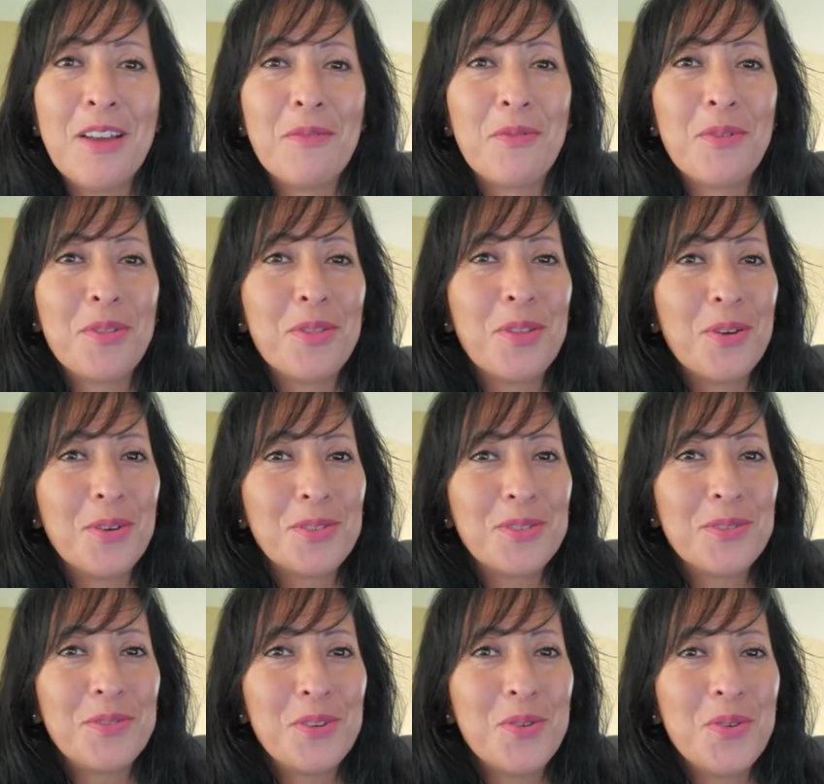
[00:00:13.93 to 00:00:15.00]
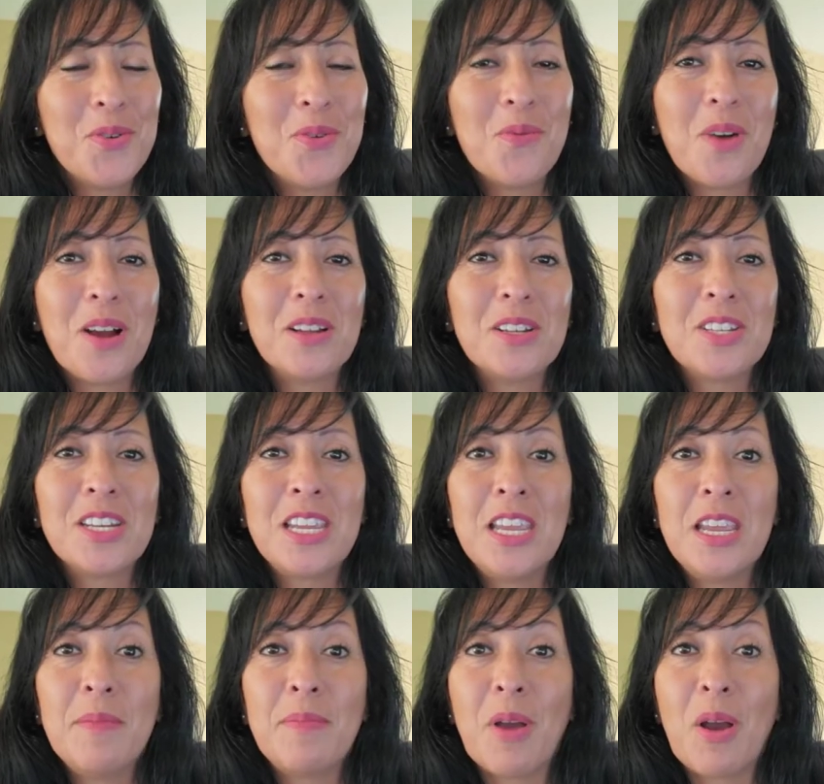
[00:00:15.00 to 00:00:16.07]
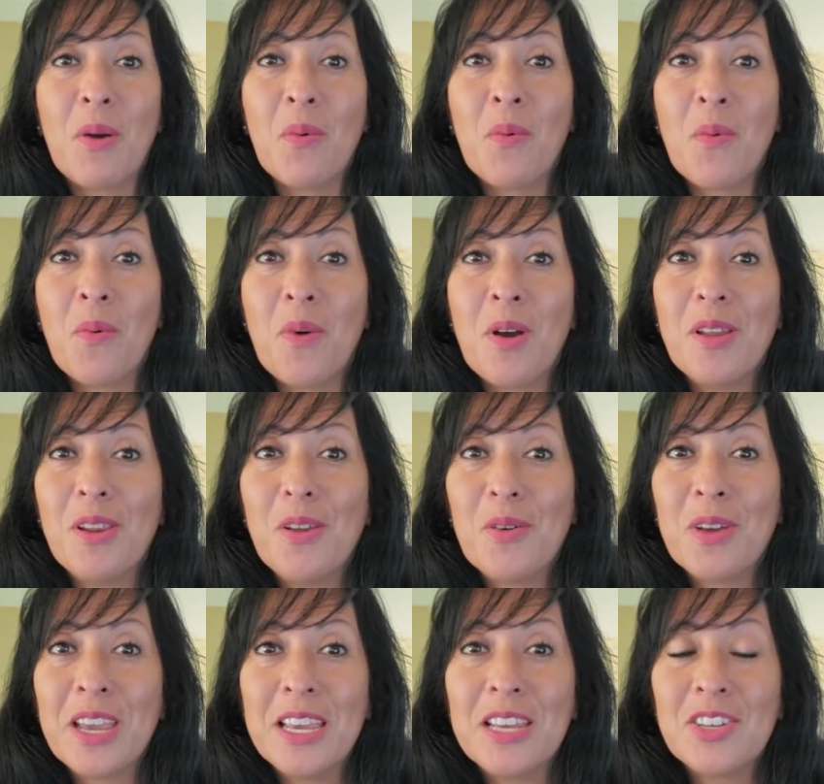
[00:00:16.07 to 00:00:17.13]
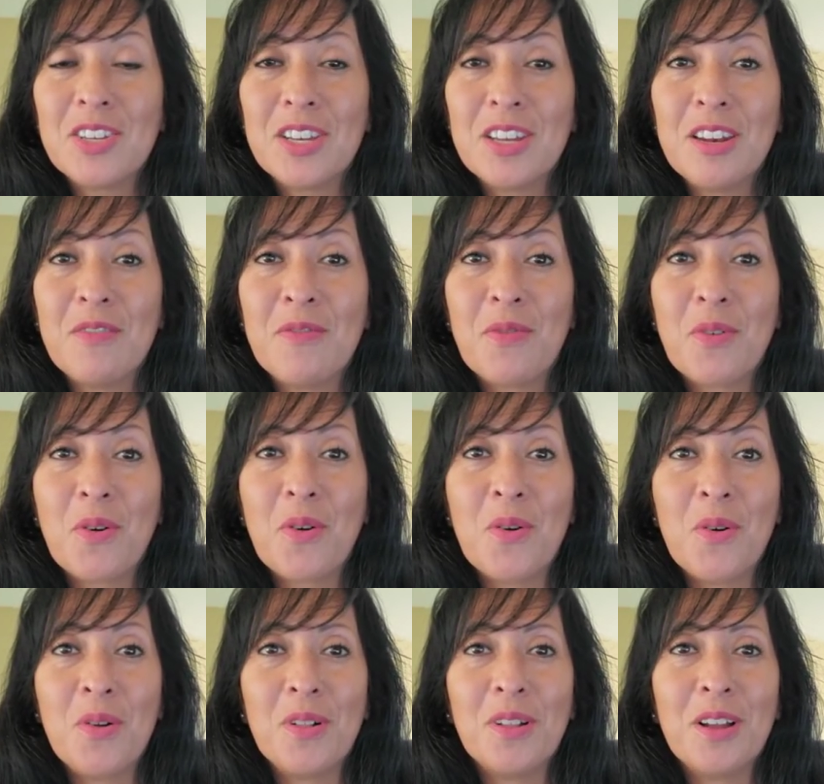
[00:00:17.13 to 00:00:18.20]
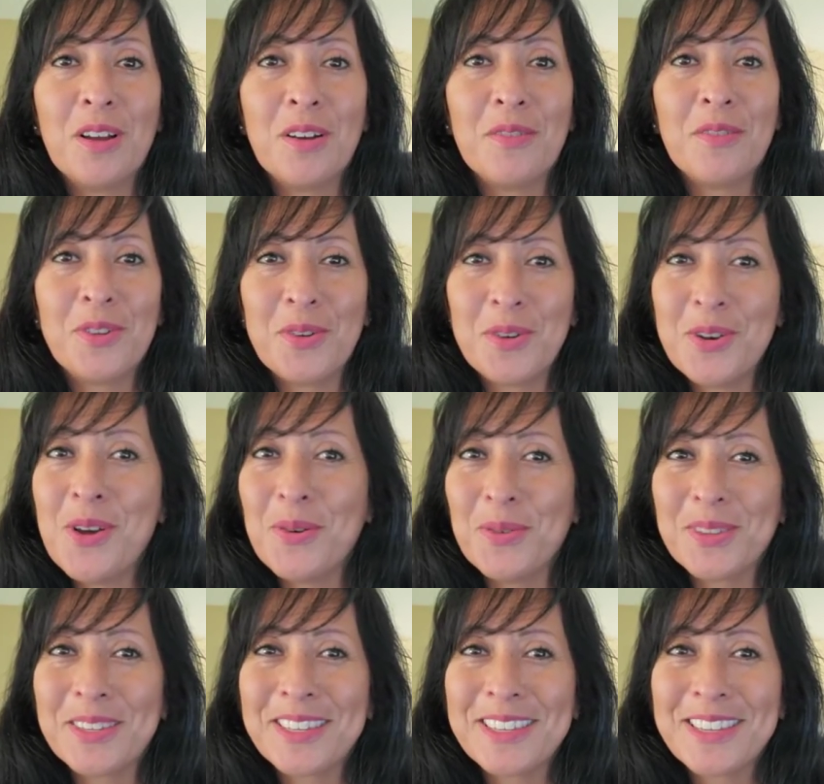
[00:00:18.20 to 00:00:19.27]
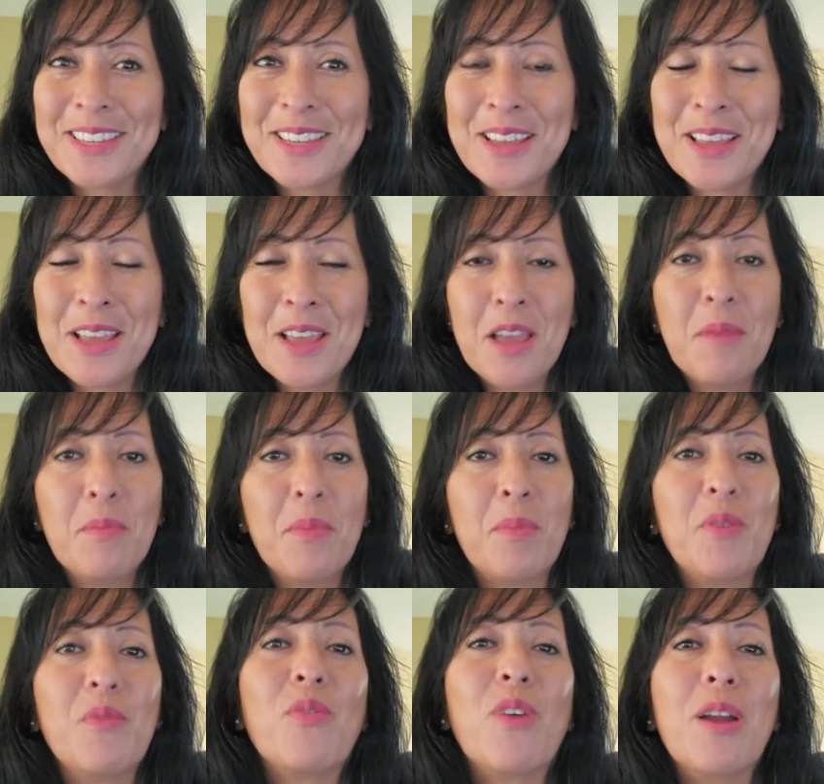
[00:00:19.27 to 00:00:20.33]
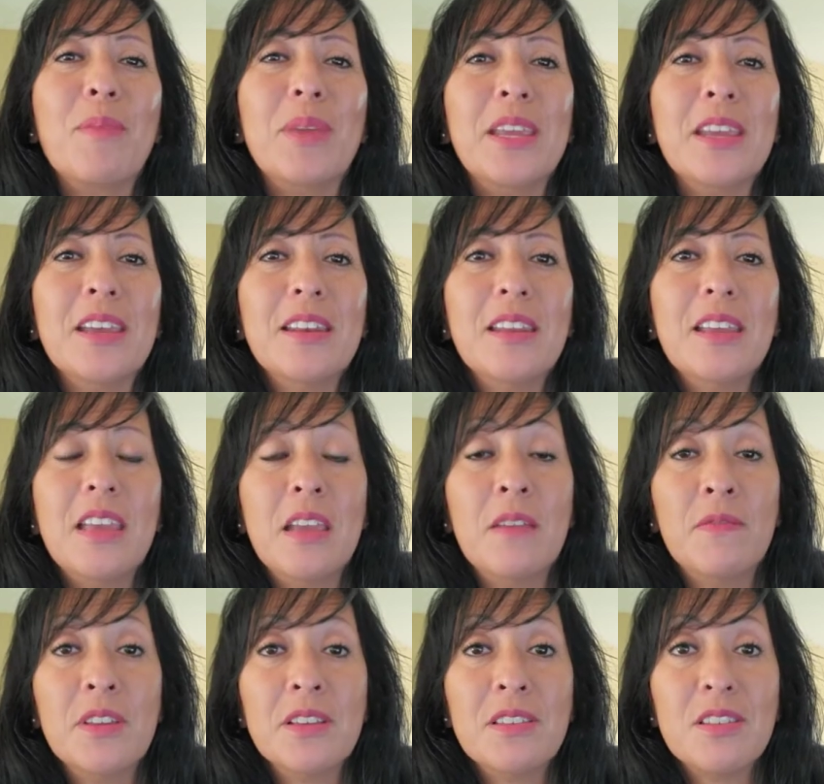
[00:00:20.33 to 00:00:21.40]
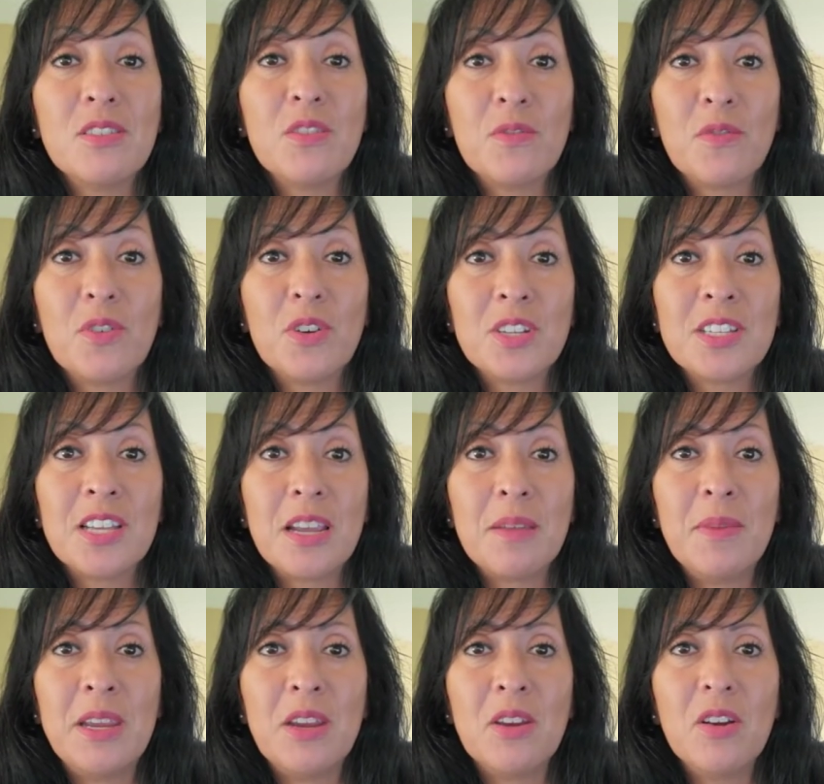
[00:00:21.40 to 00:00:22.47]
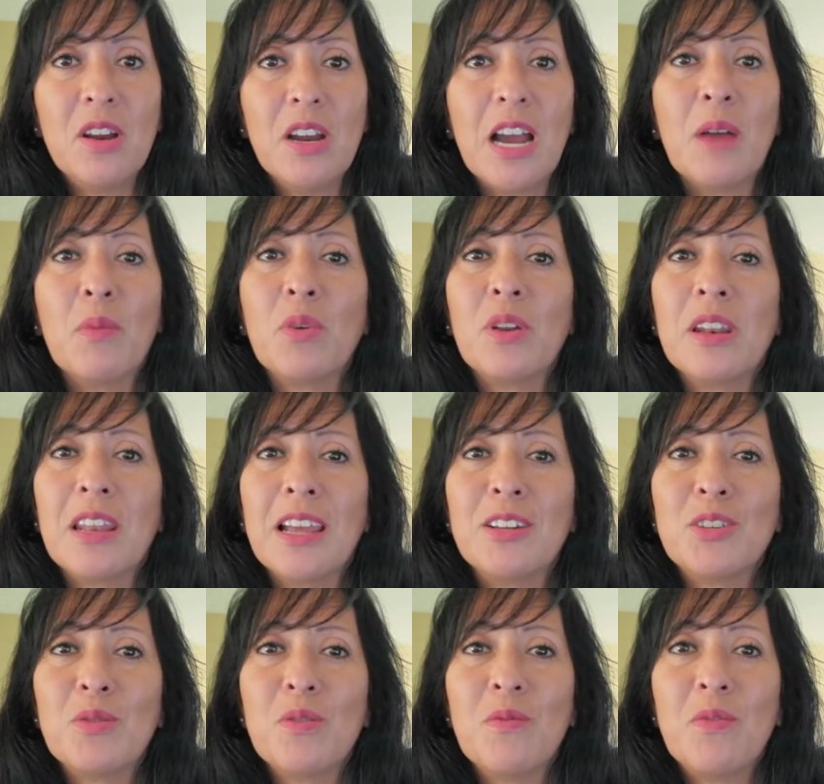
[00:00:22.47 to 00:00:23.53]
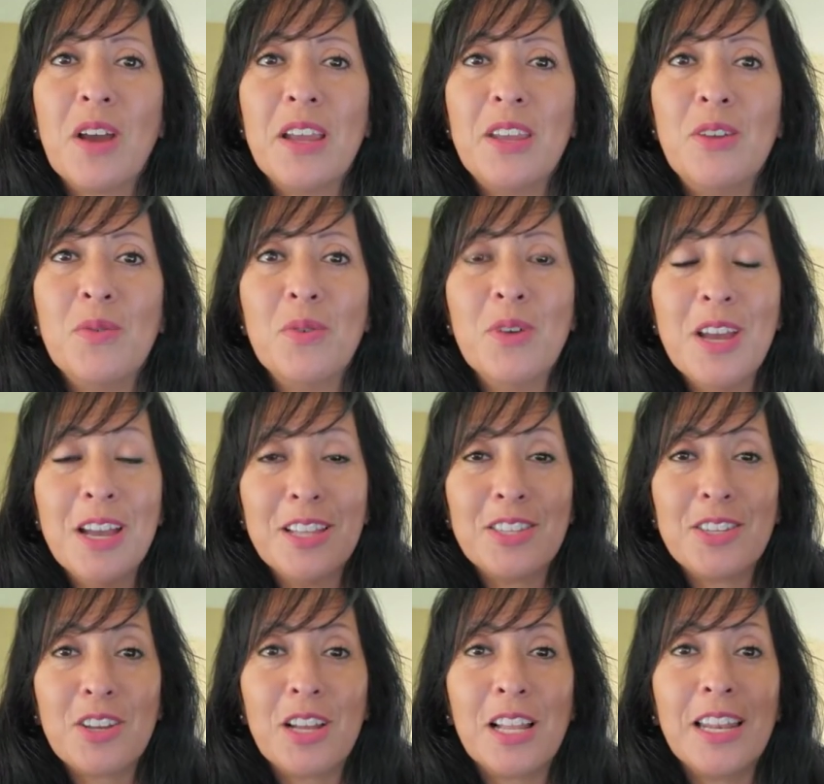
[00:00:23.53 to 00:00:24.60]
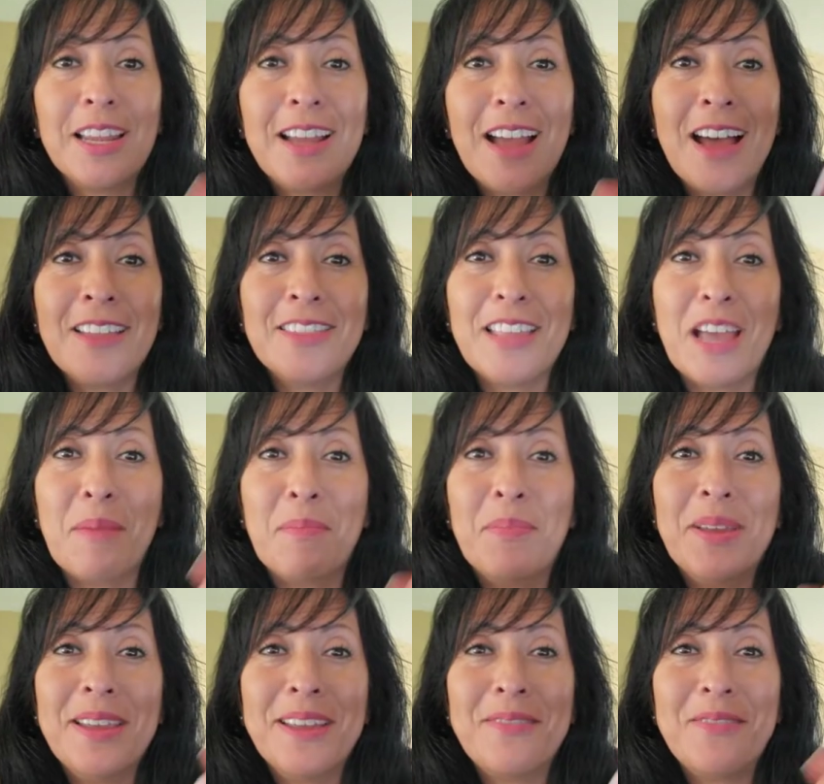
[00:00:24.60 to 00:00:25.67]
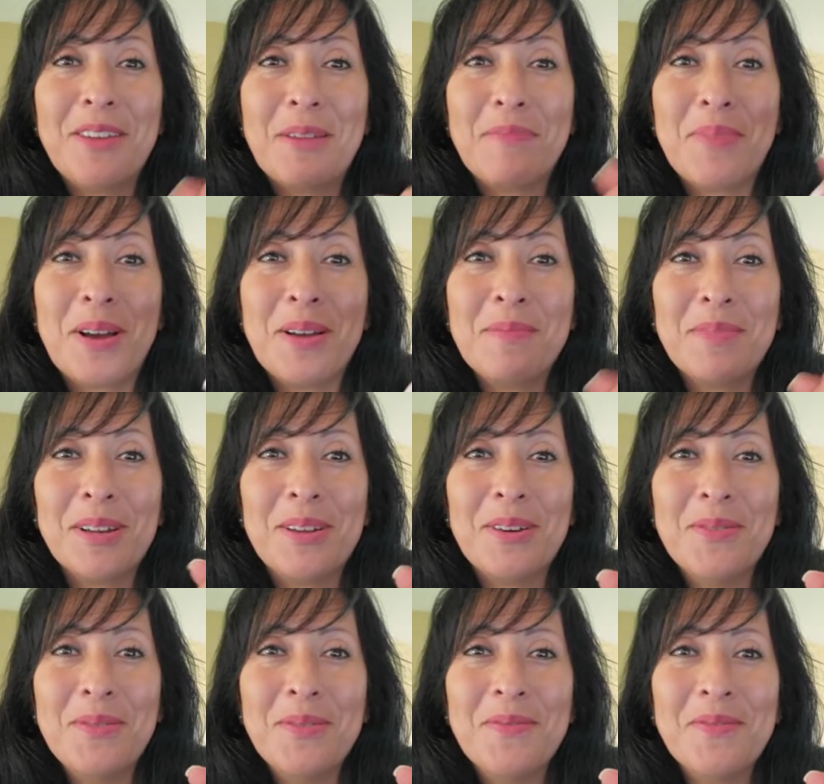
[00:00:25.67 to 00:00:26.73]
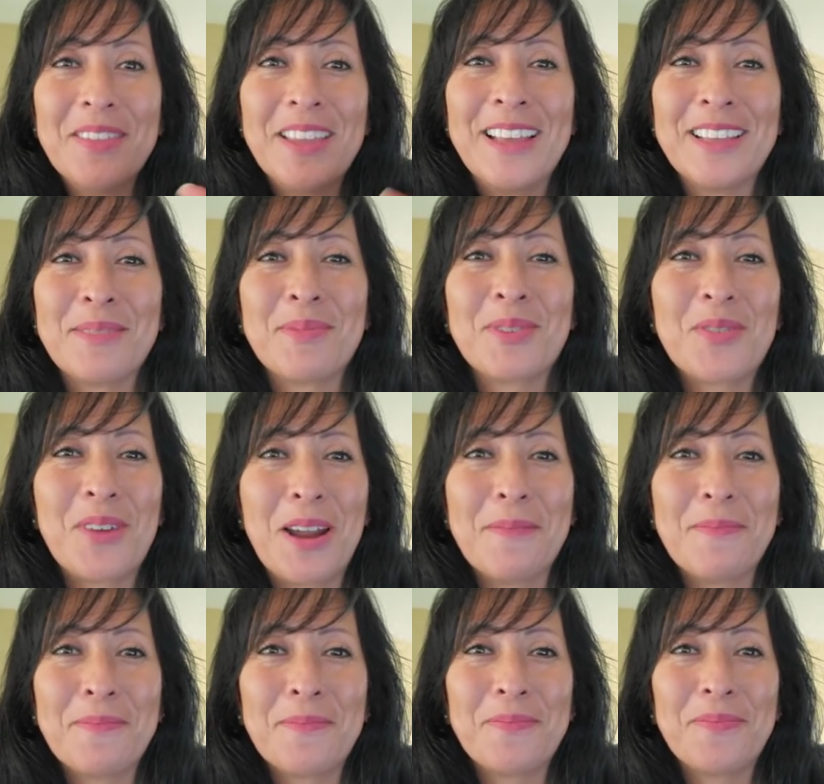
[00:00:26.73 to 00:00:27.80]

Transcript: For those of you who want to keep one location for all of your notes. But before I begin, if this is your first time here, I would like to invite you to click on that big red button below and subscribe.